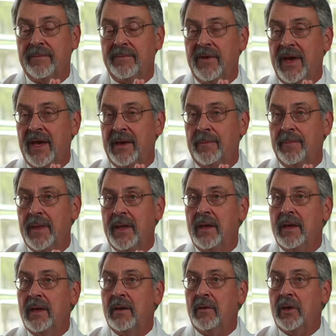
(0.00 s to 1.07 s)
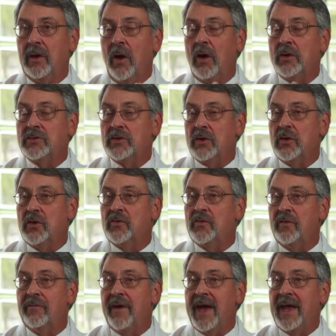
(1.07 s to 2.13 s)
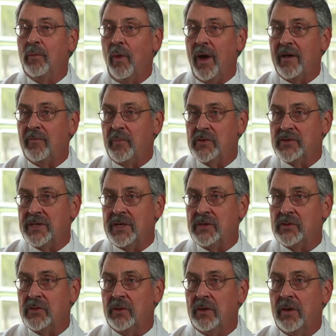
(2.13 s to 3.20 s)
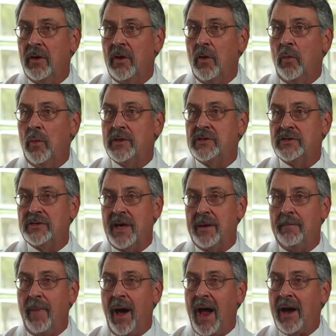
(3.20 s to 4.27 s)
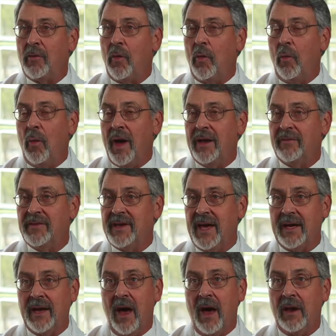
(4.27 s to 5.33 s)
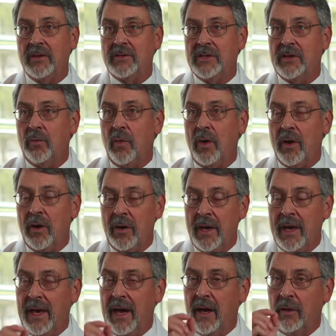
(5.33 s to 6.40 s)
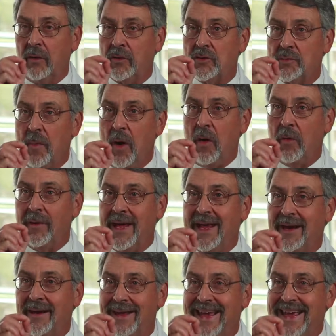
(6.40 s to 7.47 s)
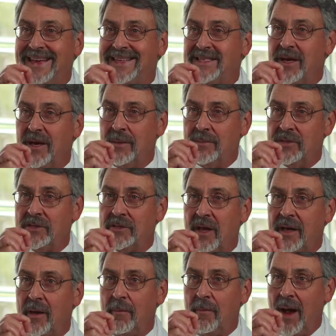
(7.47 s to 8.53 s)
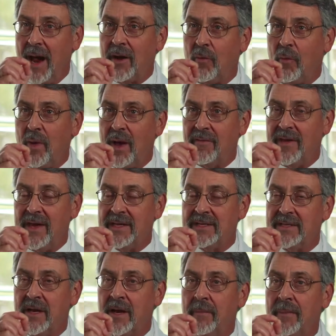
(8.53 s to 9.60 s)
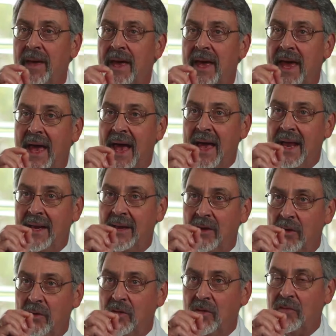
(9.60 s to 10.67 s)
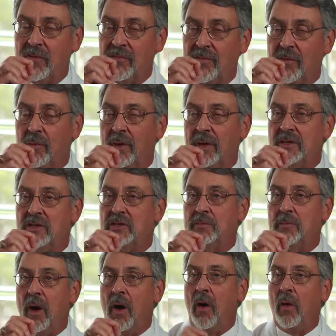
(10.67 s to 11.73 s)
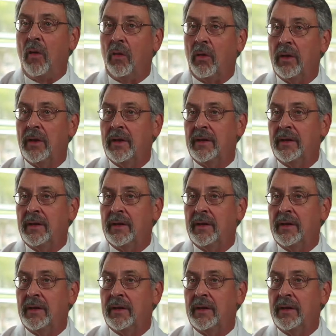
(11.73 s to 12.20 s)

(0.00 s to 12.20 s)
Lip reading: vein. You can also use the vein wave procedure, which is a microwave technology where a little small needle heats up just like a microwave heats up, and you use it for really small